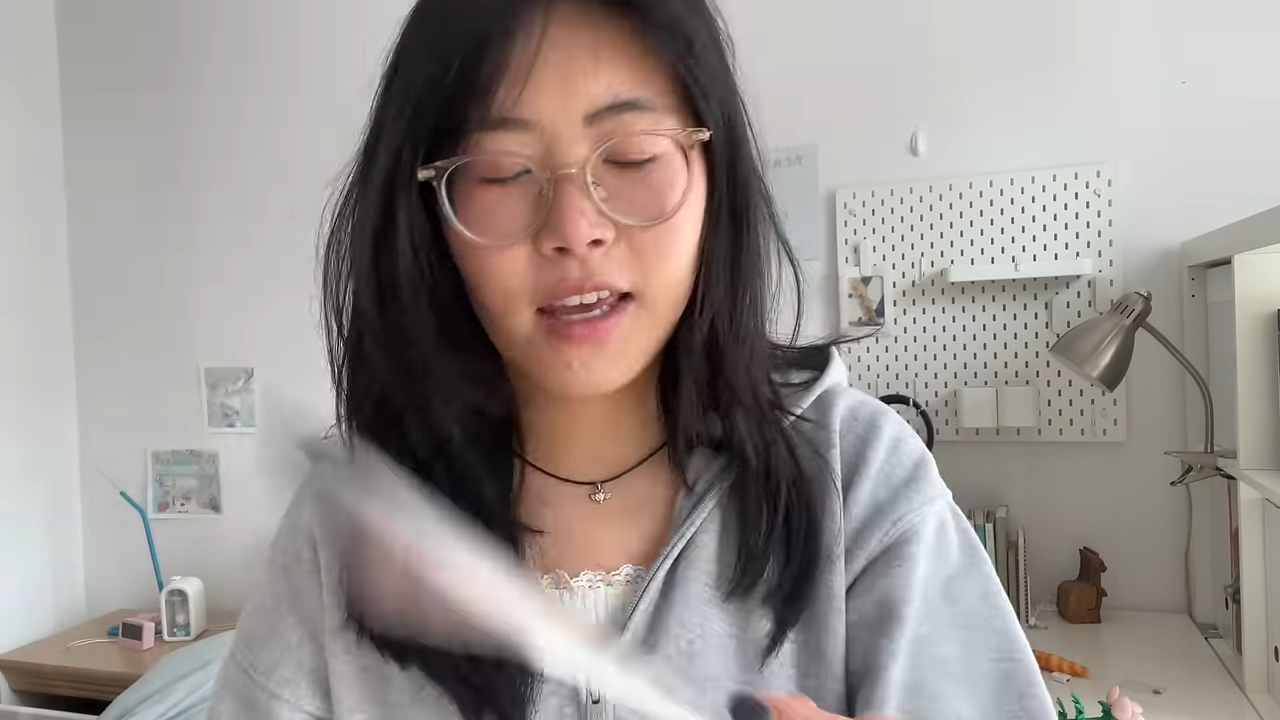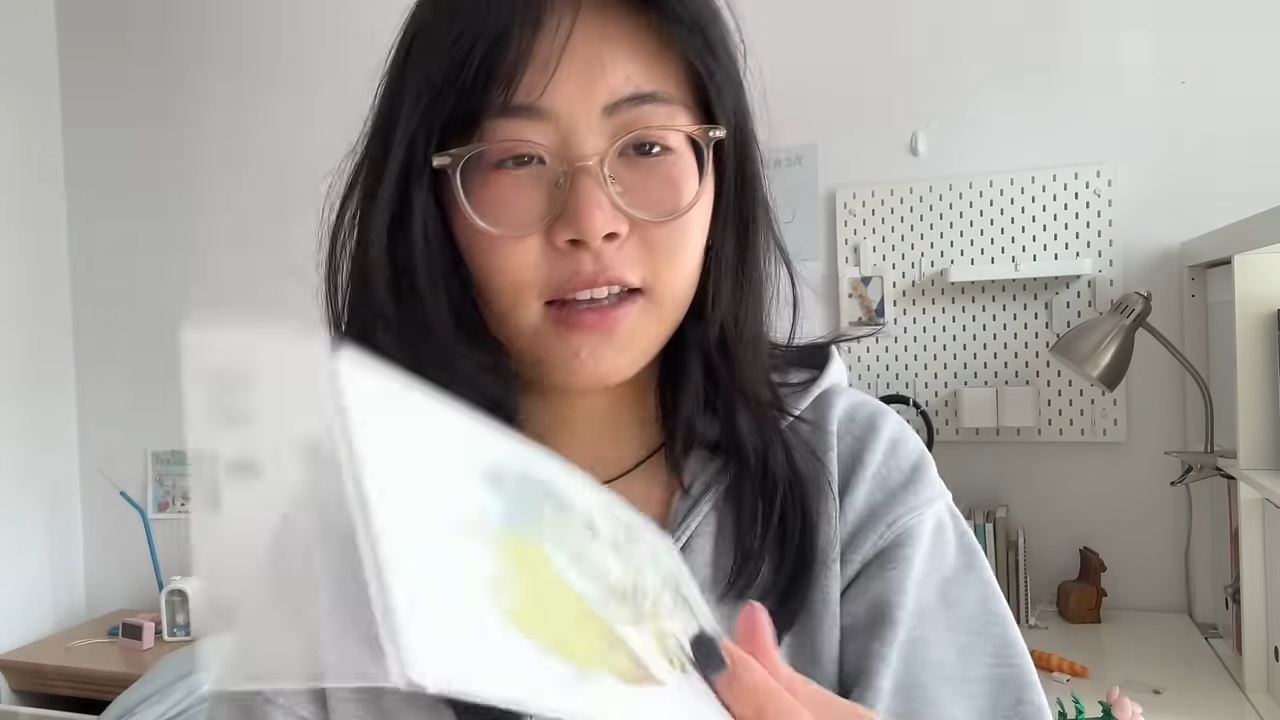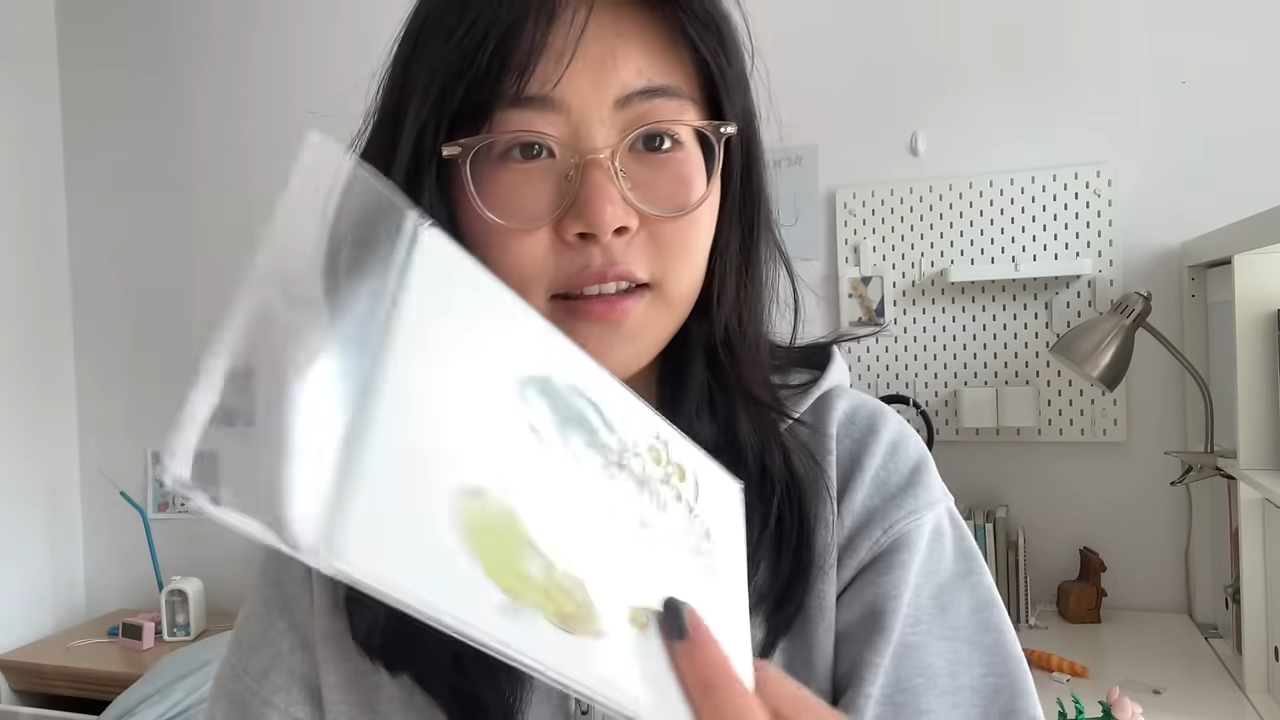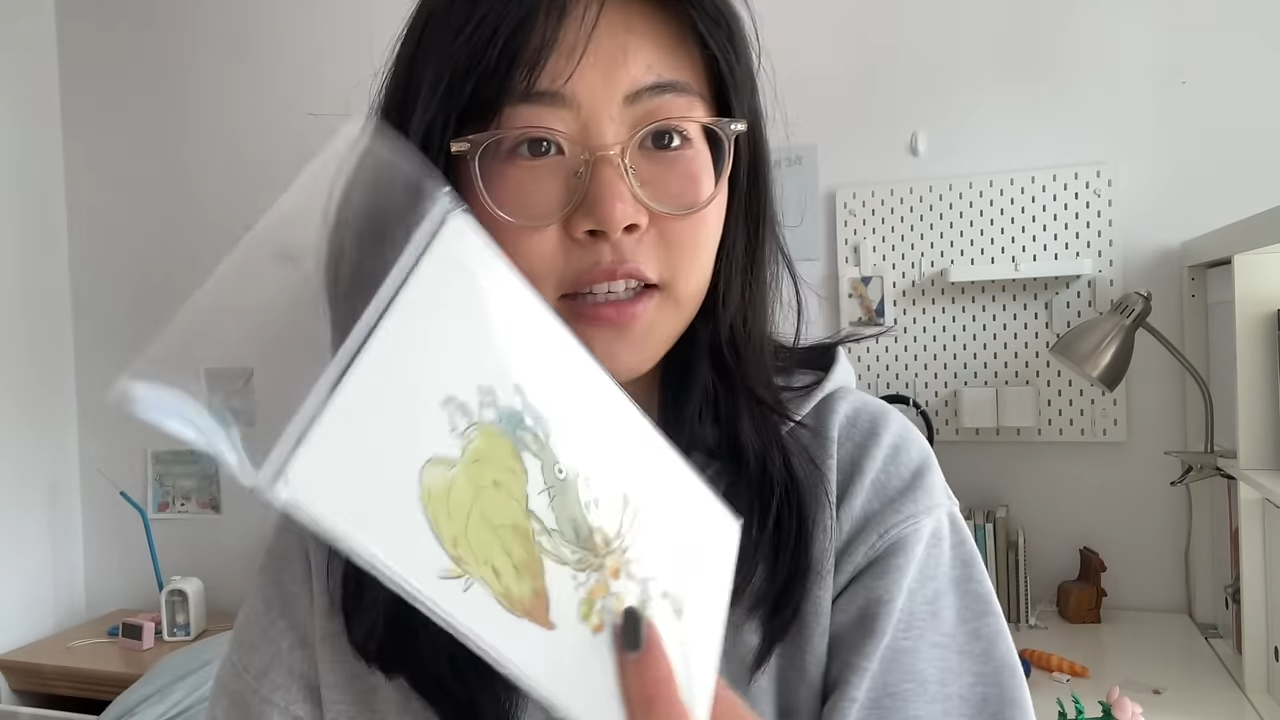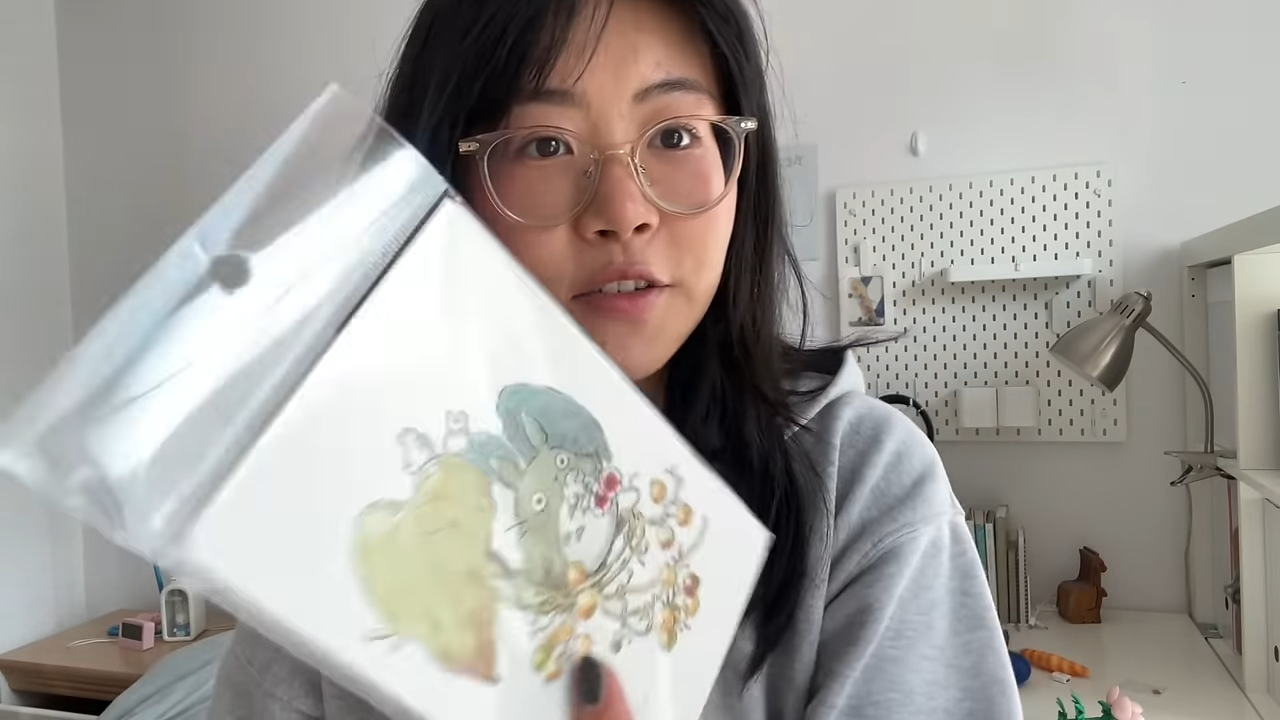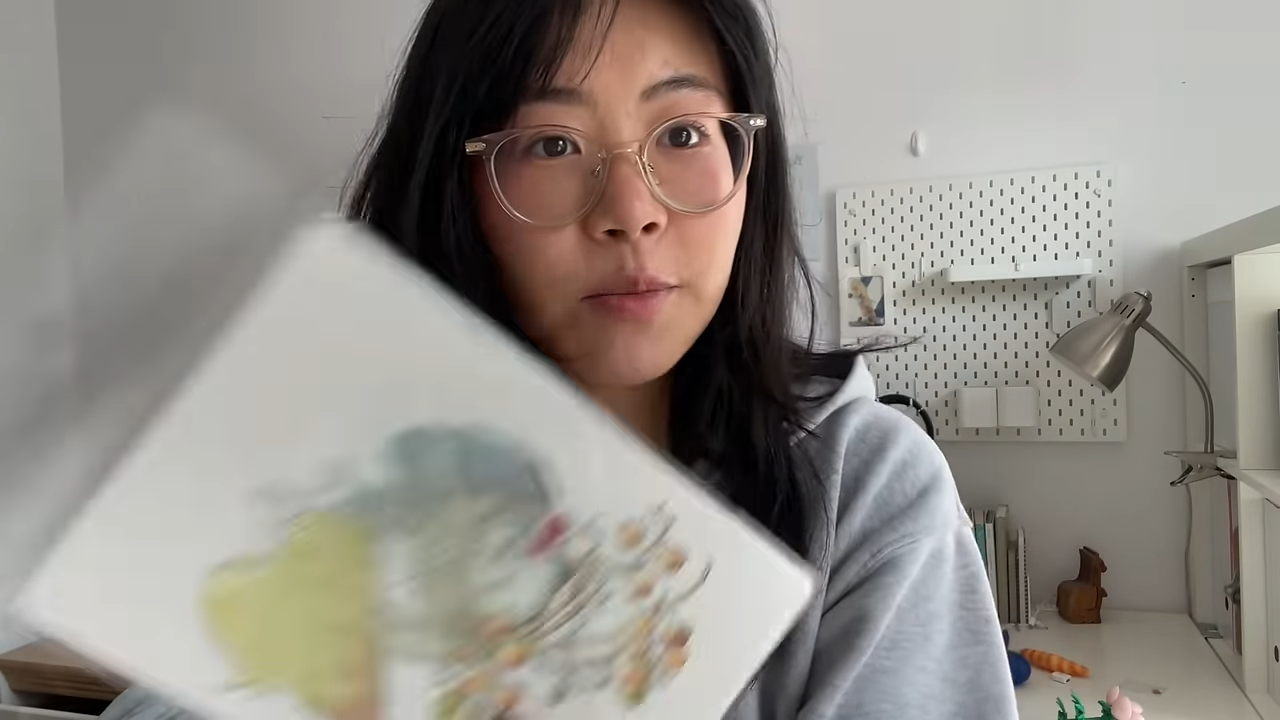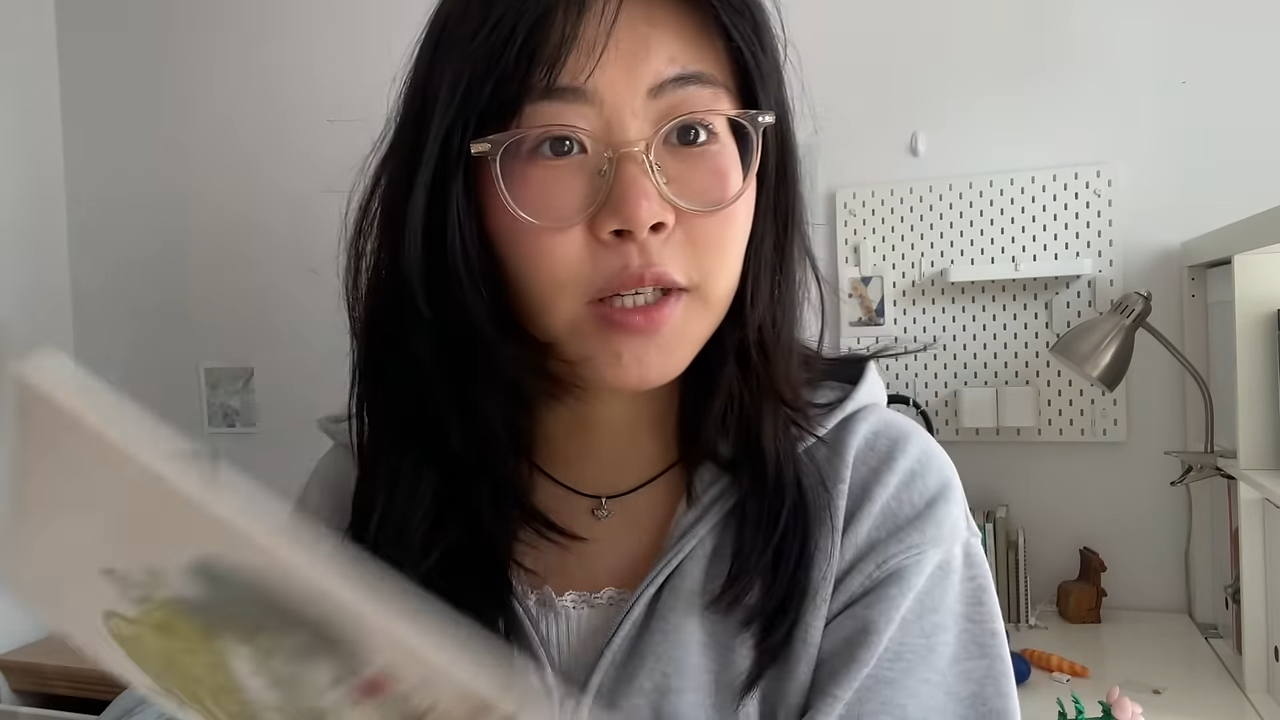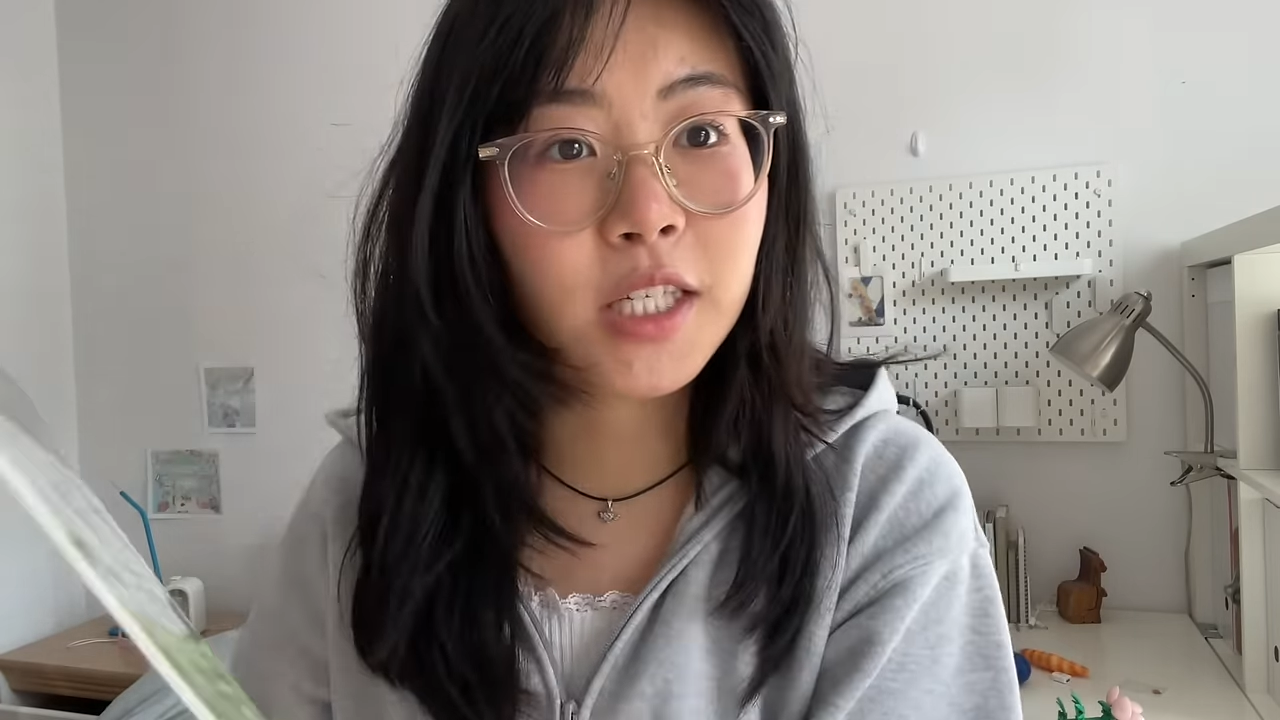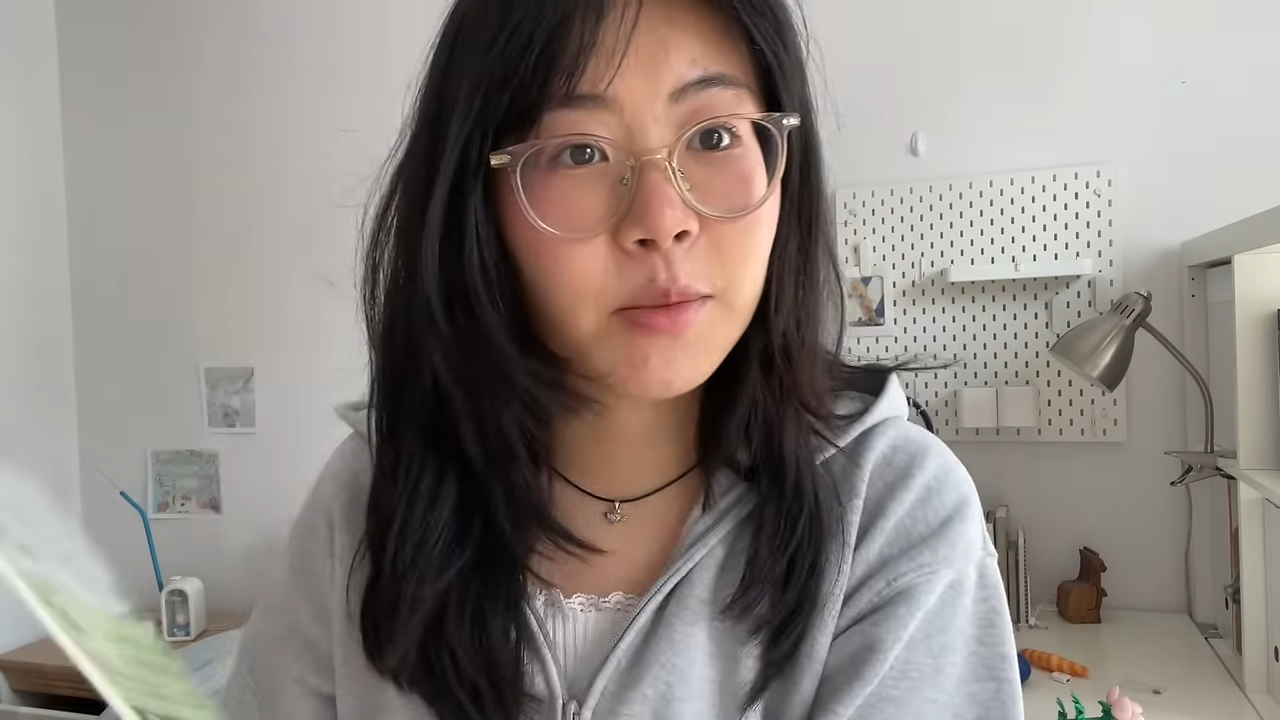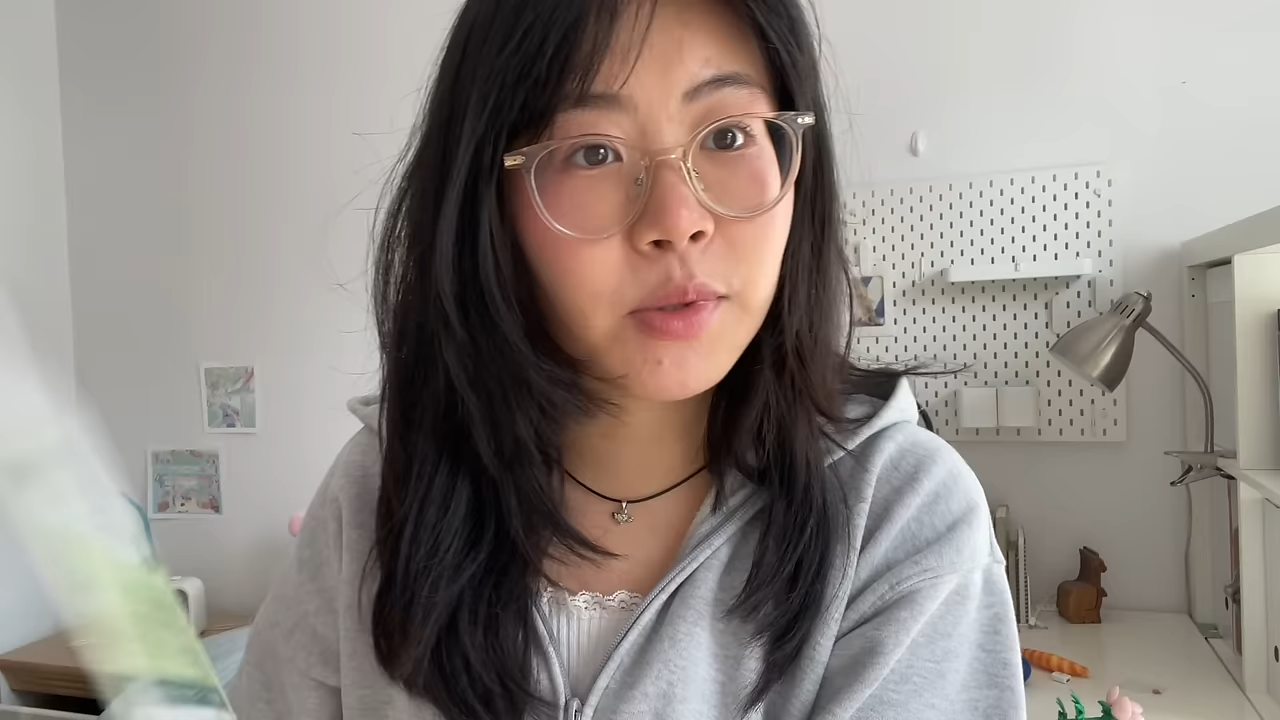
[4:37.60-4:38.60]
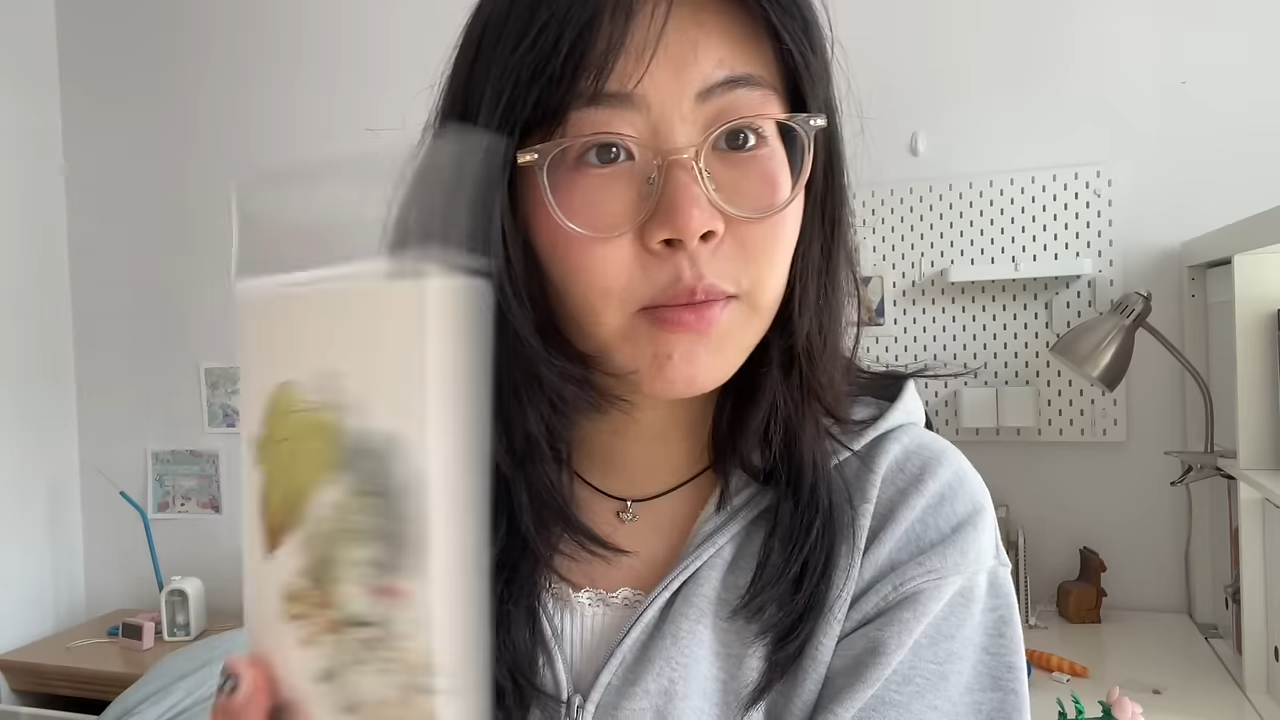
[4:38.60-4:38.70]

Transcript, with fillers: I got these from the Ghibli